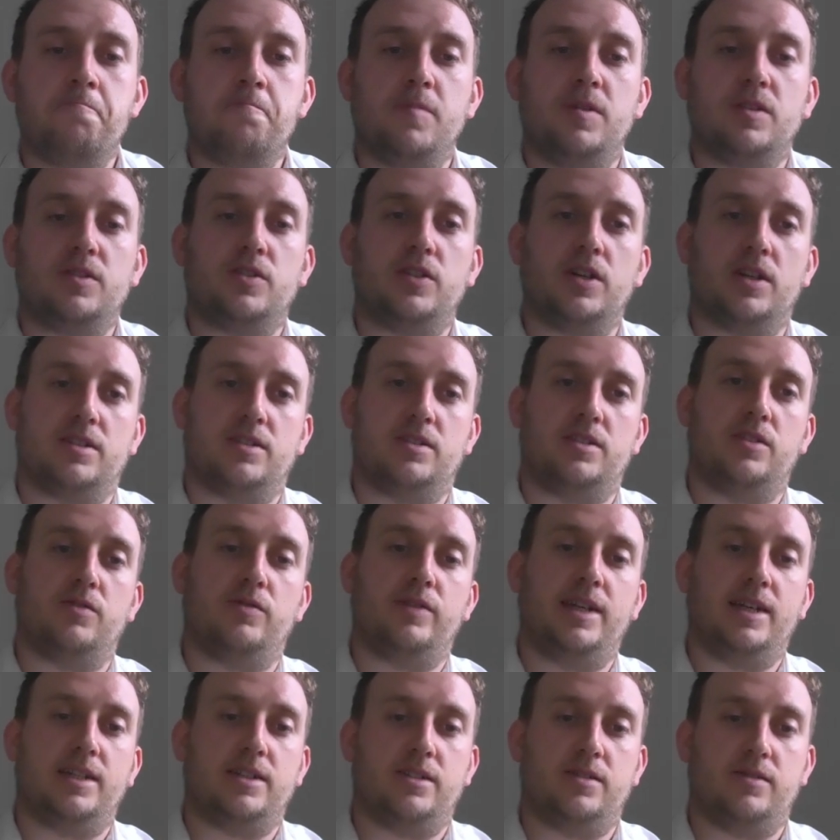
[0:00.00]
just to
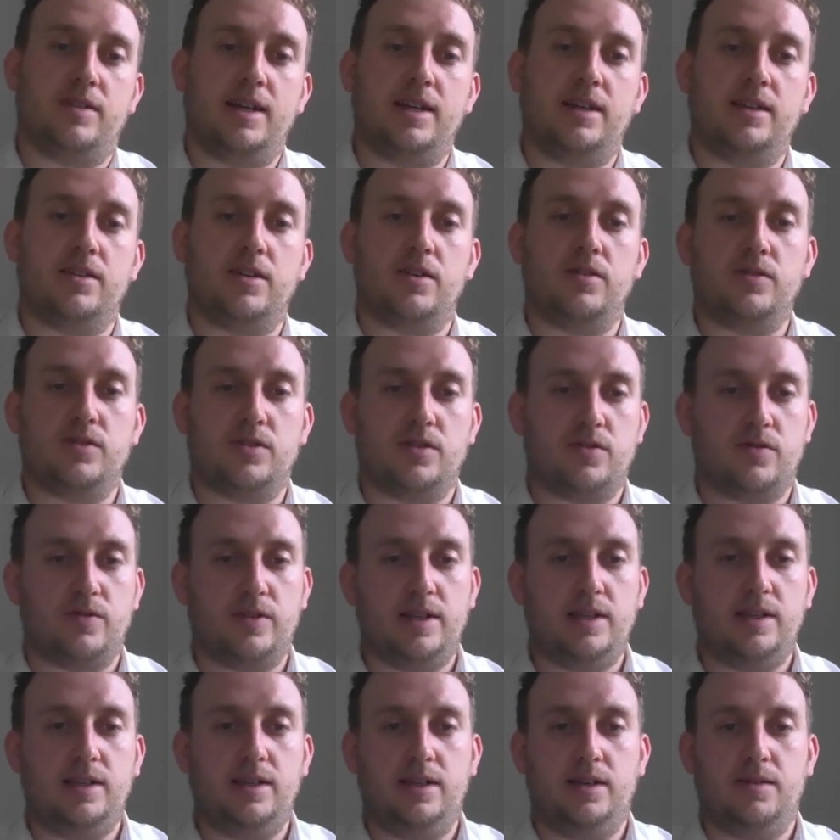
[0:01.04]
reiterate those
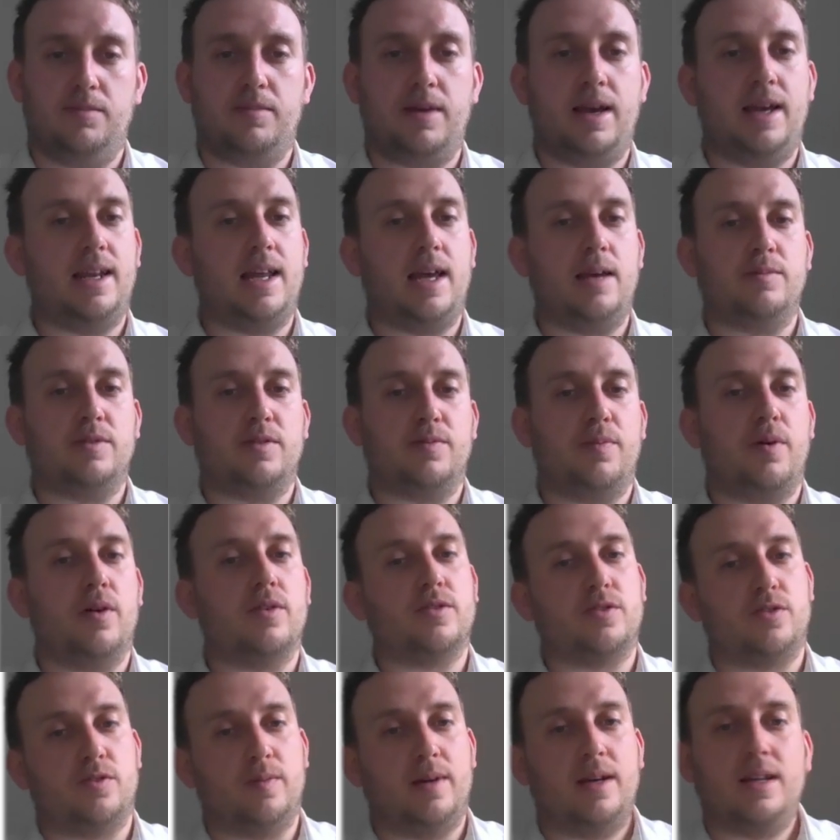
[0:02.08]
three main aims of
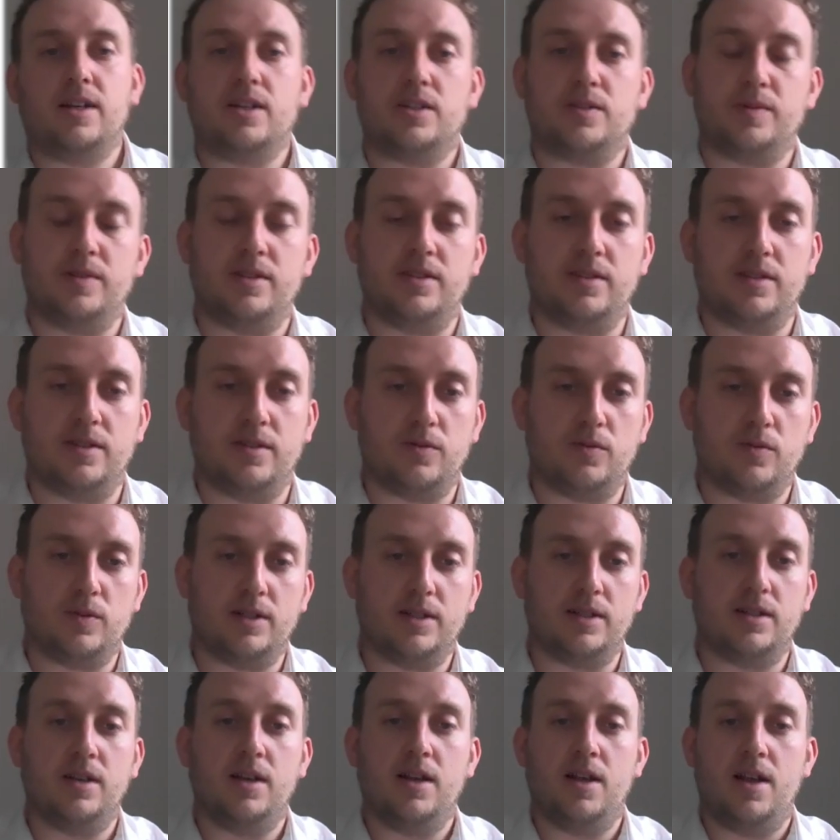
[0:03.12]
postural management that
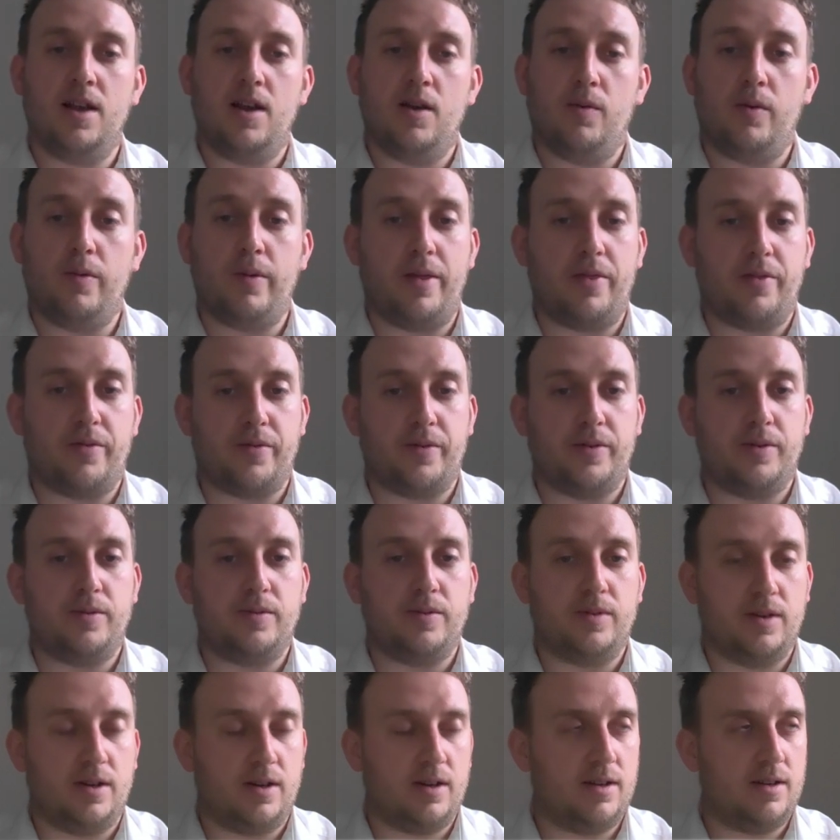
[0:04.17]
we went
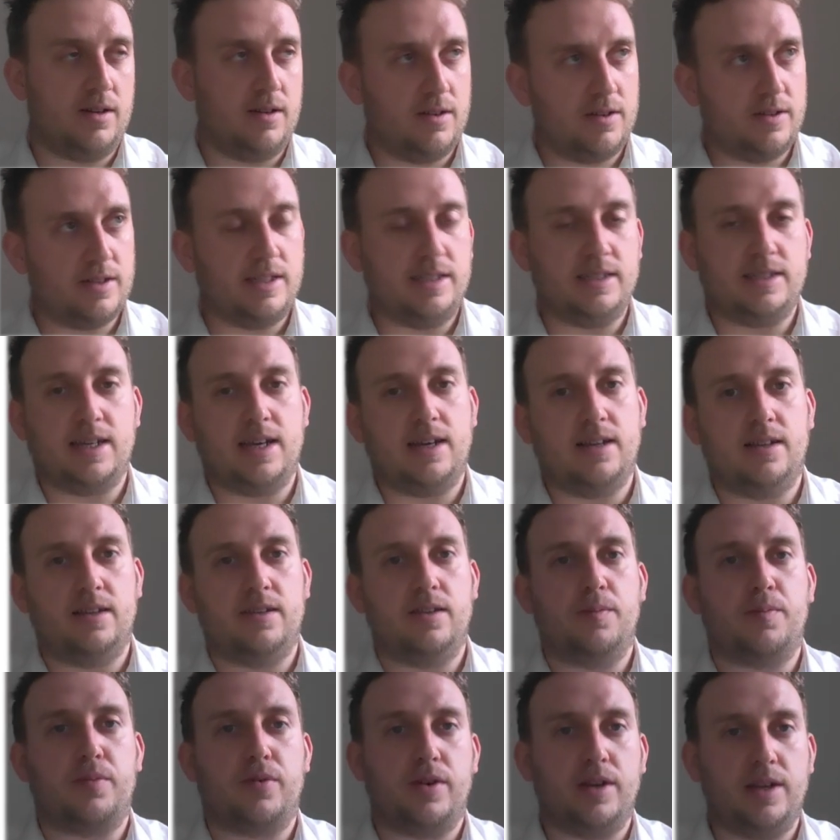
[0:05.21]
through a lot of detail in
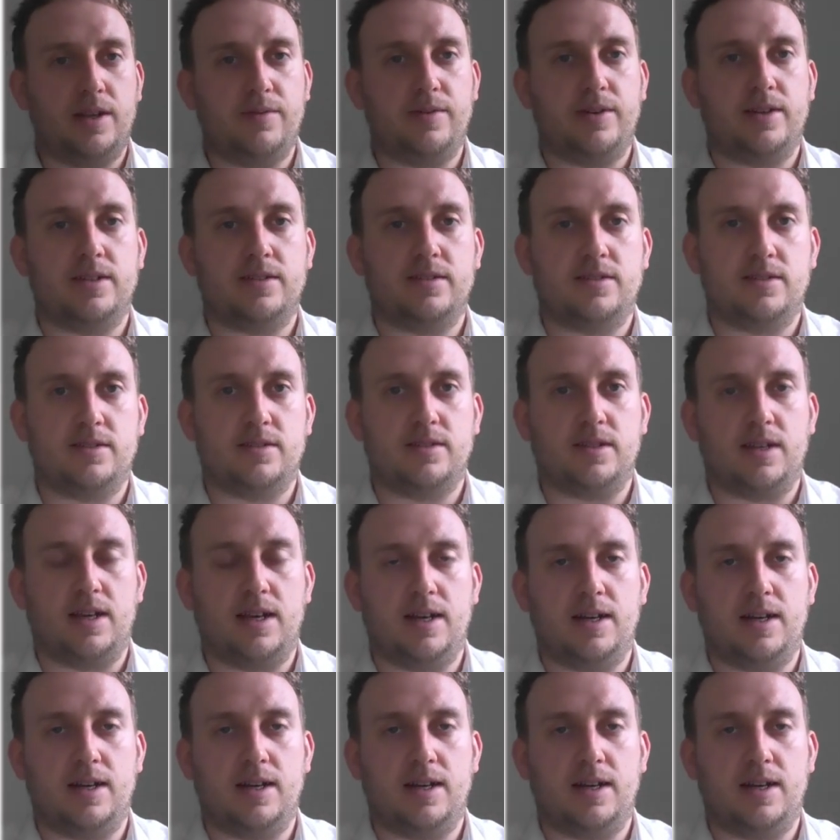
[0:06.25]
the previous